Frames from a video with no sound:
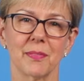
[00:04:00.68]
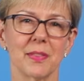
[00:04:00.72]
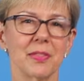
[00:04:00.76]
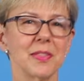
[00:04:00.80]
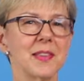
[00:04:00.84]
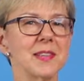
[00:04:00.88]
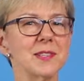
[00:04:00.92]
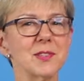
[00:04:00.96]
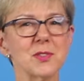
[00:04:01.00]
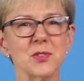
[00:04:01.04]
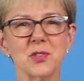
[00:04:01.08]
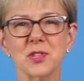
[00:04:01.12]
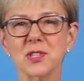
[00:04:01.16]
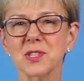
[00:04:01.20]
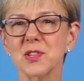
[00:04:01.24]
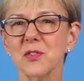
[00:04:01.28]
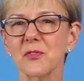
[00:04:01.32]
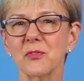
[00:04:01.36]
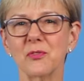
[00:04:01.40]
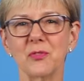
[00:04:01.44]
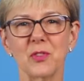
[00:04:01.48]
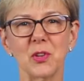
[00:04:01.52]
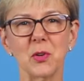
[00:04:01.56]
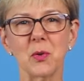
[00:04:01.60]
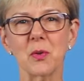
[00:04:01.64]
These are just a
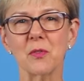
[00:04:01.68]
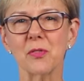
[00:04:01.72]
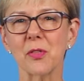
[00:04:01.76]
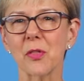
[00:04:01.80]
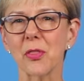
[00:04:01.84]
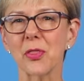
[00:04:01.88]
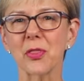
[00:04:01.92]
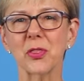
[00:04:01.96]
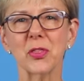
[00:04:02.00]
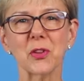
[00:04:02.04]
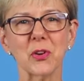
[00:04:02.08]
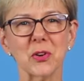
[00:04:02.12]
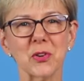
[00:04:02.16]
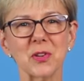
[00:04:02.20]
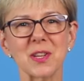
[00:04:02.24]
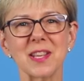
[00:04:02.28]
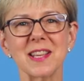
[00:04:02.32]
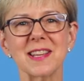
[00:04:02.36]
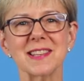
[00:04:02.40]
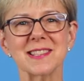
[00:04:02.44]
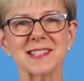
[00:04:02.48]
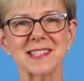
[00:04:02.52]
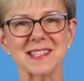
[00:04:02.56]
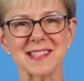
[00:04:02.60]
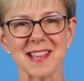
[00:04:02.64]
few of the
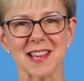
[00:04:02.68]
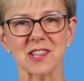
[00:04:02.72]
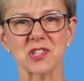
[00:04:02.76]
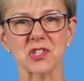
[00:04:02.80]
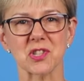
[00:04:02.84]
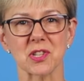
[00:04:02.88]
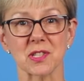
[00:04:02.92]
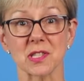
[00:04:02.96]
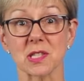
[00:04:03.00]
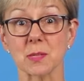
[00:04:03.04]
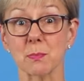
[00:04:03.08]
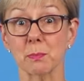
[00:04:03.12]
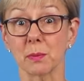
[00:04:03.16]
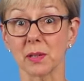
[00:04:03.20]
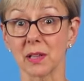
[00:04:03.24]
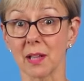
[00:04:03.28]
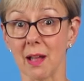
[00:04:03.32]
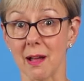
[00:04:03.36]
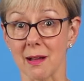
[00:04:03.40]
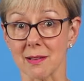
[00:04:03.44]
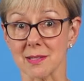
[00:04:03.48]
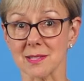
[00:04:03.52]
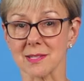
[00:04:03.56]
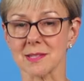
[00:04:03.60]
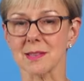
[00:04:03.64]
30 sessions
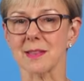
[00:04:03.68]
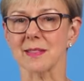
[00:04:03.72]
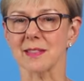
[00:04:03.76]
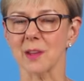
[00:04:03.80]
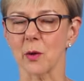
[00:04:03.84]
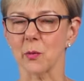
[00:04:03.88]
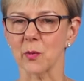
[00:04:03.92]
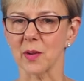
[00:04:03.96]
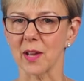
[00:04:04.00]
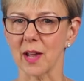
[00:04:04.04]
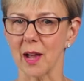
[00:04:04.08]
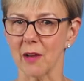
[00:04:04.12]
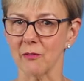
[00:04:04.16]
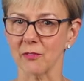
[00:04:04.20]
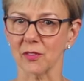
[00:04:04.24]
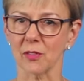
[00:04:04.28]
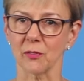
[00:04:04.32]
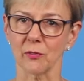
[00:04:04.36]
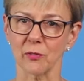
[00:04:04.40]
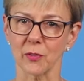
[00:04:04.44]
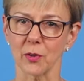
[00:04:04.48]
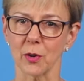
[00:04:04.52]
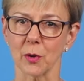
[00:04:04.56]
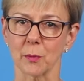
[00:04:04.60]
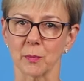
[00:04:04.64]
plus that we have
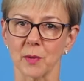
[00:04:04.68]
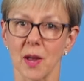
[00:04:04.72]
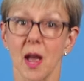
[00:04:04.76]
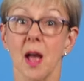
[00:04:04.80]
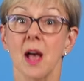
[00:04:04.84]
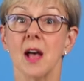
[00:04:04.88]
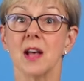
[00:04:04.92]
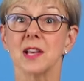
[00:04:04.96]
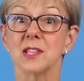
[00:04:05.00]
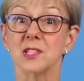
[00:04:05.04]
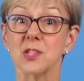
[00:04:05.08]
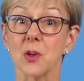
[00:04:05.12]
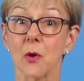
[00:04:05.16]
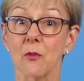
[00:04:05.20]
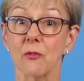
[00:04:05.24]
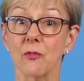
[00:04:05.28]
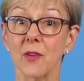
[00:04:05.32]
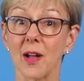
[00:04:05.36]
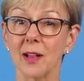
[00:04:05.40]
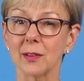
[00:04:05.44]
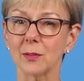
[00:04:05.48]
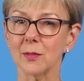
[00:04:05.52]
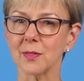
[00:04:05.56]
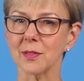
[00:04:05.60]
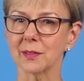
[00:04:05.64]
confirmed. So
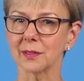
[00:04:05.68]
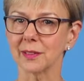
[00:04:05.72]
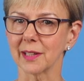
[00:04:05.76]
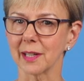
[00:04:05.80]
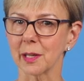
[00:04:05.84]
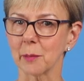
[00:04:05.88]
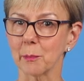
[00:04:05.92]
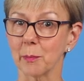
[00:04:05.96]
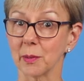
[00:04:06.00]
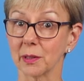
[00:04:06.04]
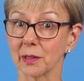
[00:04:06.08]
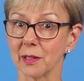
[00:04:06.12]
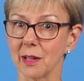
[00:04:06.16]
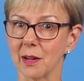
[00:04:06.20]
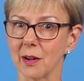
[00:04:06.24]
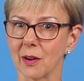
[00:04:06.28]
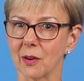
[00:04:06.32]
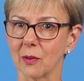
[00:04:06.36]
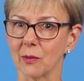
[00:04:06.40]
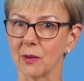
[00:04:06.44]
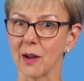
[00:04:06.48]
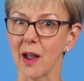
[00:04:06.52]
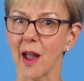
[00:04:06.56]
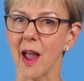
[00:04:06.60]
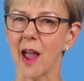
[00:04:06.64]
follow the link
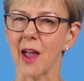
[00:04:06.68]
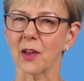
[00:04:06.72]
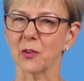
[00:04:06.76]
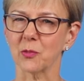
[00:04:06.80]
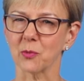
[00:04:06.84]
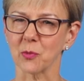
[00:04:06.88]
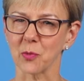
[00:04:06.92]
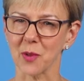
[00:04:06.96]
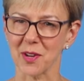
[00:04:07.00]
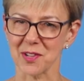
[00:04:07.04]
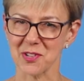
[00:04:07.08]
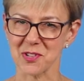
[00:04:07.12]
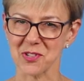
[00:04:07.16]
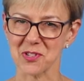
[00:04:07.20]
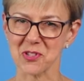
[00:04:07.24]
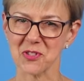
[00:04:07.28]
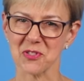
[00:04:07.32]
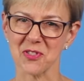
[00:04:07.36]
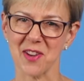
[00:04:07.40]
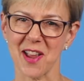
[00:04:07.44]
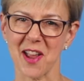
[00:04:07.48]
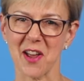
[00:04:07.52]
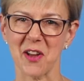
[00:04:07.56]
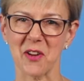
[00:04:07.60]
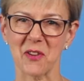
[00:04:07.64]
below and register
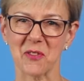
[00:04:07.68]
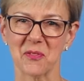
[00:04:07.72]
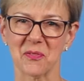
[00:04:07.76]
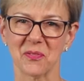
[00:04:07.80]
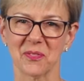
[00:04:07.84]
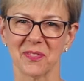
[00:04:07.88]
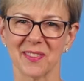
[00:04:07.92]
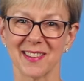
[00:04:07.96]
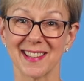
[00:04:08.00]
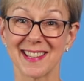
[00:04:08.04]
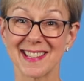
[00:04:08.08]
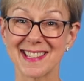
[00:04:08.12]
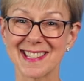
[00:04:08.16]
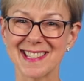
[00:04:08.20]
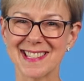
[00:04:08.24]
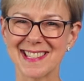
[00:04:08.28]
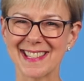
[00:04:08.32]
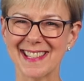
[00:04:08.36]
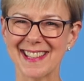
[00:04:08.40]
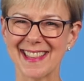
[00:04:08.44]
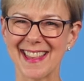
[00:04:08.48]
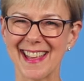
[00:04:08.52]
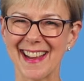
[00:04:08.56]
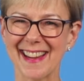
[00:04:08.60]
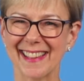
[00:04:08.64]
now.
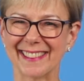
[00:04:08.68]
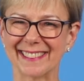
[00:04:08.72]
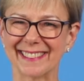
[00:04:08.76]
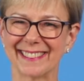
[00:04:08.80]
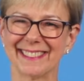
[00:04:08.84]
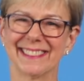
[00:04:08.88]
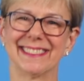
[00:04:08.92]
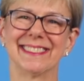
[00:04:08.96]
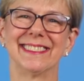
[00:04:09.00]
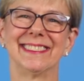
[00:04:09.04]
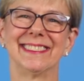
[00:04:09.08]
See you there.